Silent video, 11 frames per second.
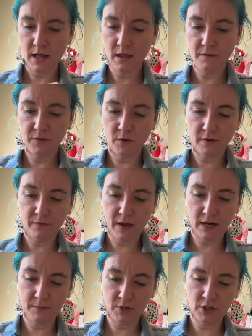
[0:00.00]
I love you,
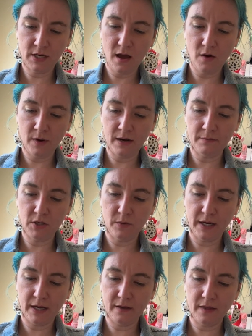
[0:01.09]
confetti, but just not when I'm
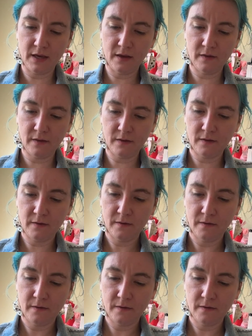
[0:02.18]
doing this.